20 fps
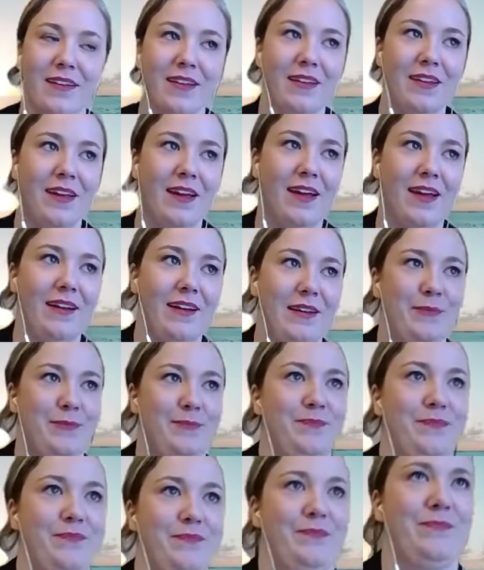
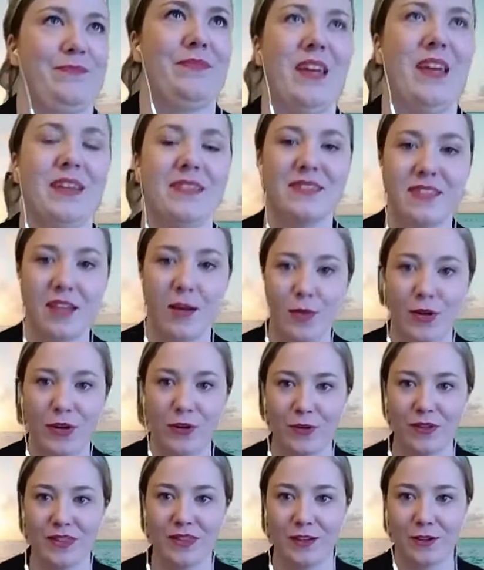a summer
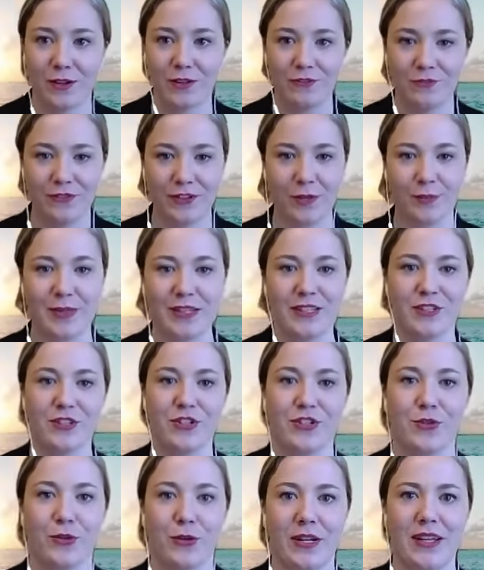when they were filming in
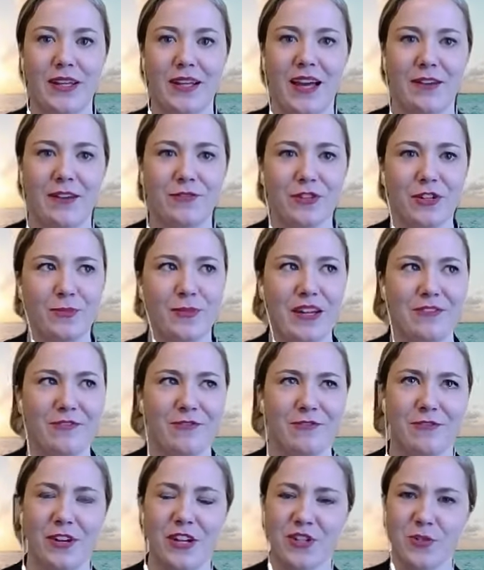Detroit after my
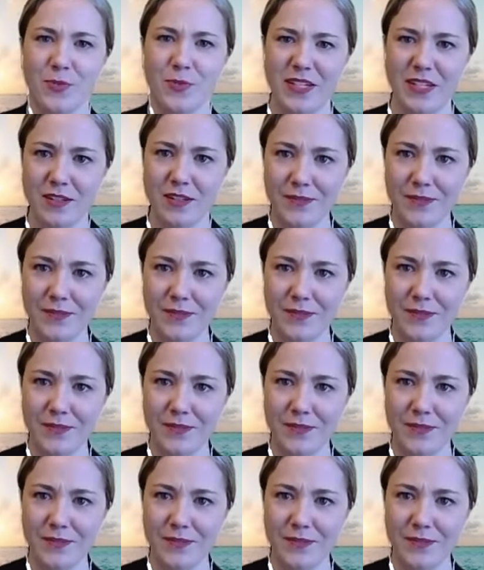freshman year,